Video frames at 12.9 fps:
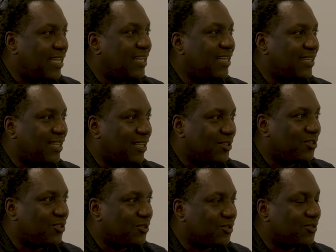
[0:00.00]
any leader
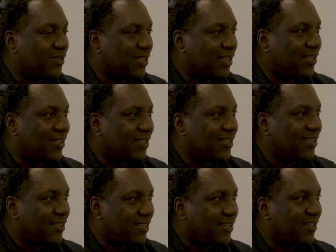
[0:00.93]
to use today.
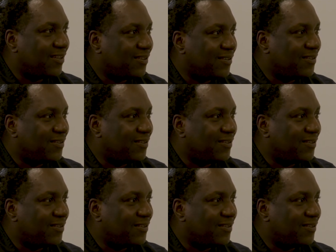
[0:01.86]
You know,